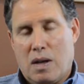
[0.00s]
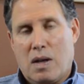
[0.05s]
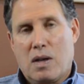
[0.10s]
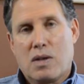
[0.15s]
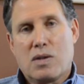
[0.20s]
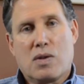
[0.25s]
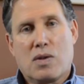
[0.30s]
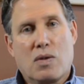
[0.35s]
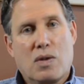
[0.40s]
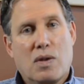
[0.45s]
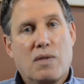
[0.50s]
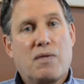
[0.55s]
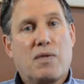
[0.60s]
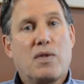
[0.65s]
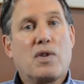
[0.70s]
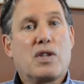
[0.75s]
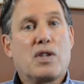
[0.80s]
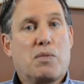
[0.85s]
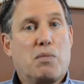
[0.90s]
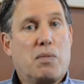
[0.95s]
So the
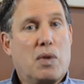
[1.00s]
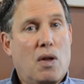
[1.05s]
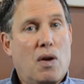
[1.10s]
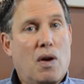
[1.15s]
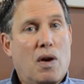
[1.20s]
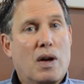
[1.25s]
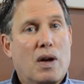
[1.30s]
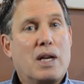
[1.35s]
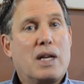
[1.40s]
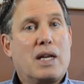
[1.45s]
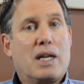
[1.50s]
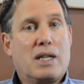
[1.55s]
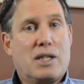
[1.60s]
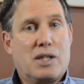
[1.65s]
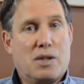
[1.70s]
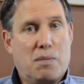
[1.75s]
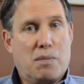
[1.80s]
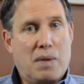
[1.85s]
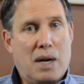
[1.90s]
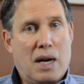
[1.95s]
first blog is
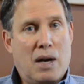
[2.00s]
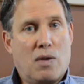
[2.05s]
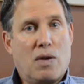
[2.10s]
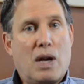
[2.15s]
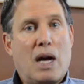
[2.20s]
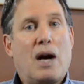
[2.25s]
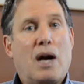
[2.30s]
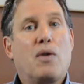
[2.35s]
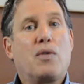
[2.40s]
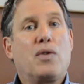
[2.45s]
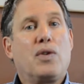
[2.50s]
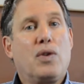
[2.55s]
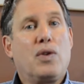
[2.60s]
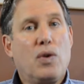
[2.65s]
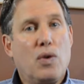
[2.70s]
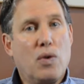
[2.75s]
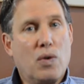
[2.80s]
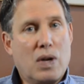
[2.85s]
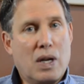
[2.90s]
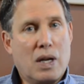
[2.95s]
about how
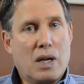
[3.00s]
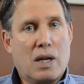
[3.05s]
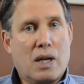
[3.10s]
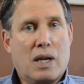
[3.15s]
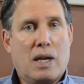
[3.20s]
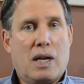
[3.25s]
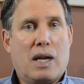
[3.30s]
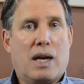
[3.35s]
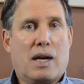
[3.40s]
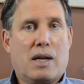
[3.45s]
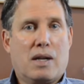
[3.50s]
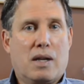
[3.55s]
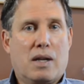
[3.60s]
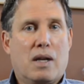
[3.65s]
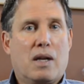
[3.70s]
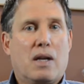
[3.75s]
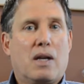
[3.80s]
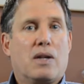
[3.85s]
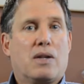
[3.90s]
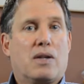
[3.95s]
you can connect
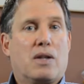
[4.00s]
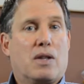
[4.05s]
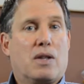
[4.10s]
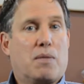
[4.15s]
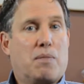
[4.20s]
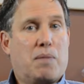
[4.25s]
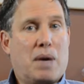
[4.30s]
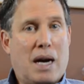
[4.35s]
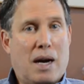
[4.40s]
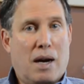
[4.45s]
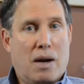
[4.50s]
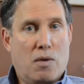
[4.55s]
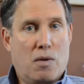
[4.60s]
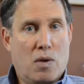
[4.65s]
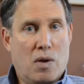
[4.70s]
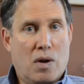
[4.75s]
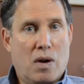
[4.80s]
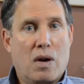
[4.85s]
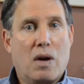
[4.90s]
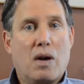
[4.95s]
to the
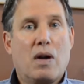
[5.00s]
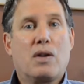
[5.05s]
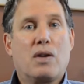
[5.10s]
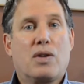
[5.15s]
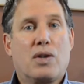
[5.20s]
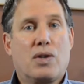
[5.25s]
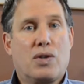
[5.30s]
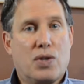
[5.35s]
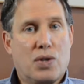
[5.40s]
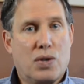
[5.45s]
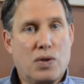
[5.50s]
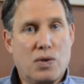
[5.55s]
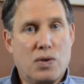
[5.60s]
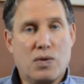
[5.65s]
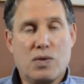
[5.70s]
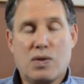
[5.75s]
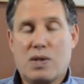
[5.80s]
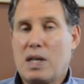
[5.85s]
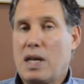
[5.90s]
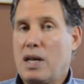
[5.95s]
power to
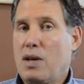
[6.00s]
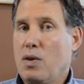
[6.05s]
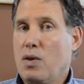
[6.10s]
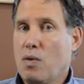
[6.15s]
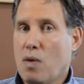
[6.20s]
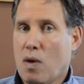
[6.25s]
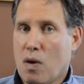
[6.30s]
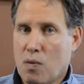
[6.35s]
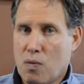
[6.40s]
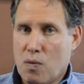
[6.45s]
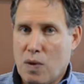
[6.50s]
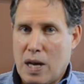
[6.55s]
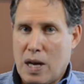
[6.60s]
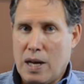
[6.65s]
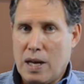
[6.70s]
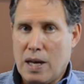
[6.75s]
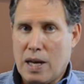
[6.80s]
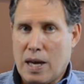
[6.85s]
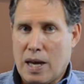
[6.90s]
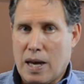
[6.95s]
choose that you
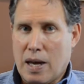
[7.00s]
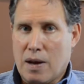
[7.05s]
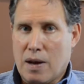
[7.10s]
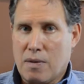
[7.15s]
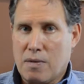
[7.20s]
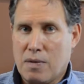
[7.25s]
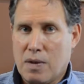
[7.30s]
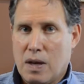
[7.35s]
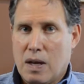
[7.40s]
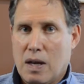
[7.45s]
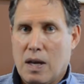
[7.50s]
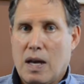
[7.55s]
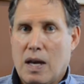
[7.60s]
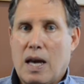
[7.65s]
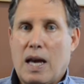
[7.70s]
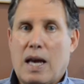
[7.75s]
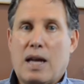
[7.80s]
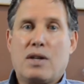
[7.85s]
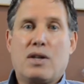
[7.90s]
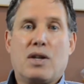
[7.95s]
already have,
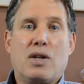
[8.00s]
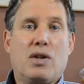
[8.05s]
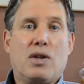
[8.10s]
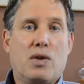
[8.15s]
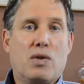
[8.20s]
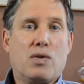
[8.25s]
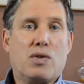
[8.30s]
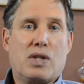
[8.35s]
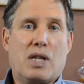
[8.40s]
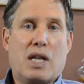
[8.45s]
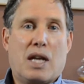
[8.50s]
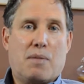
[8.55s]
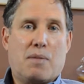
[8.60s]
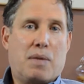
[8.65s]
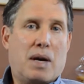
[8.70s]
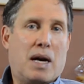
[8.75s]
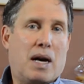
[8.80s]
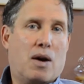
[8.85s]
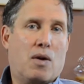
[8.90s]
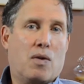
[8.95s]
and to use that
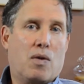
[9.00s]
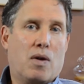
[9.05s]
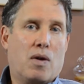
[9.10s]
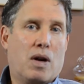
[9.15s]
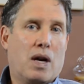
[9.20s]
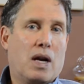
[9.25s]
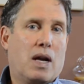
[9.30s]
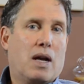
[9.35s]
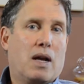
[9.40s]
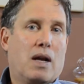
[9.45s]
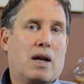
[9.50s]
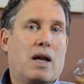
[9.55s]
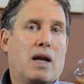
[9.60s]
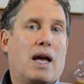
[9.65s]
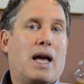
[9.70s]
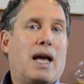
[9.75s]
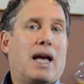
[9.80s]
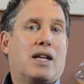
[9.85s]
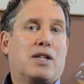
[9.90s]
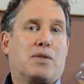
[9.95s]
power
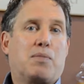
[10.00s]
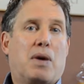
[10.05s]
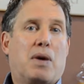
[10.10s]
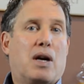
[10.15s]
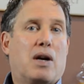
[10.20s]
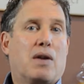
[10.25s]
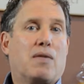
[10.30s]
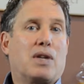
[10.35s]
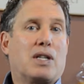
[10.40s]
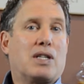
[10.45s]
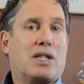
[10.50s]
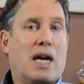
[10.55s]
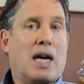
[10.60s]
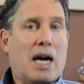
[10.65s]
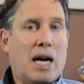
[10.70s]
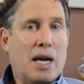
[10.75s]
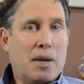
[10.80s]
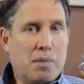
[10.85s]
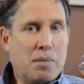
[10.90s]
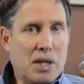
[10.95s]
as part of a
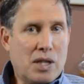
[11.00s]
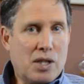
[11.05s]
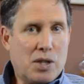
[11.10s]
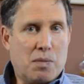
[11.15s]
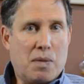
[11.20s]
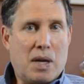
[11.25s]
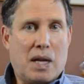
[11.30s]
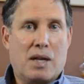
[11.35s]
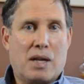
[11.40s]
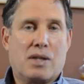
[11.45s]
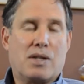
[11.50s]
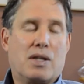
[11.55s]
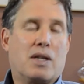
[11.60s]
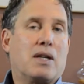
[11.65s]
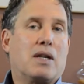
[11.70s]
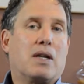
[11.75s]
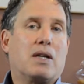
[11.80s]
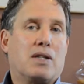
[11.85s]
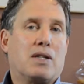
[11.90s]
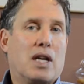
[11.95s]
timeless medicine
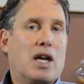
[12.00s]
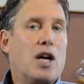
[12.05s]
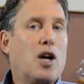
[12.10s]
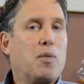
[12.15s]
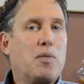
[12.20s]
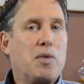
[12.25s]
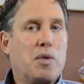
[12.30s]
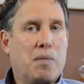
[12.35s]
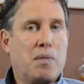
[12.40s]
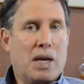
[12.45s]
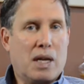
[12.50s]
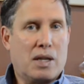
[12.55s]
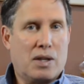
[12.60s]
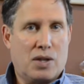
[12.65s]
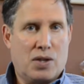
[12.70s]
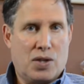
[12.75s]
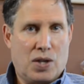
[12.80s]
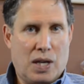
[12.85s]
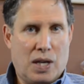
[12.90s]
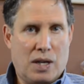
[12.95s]
to help you make the
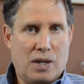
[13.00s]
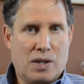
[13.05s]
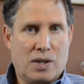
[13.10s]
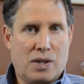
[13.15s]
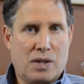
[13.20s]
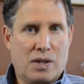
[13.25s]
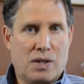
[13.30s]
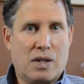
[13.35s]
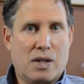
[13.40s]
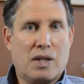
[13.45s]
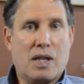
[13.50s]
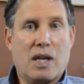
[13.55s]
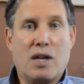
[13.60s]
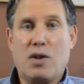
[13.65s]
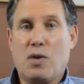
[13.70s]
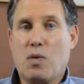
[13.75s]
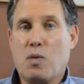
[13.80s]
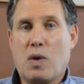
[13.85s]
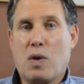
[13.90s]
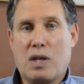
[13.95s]
changes that
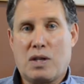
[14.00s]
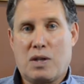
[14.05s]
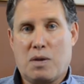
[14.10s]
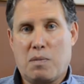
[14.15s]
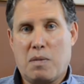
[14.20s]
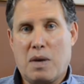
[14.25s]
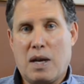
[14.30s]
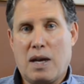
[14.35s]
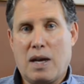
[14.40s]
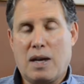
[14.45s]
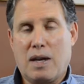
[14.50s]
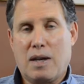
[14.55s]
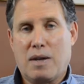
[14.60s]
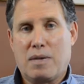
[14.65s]
you want to make.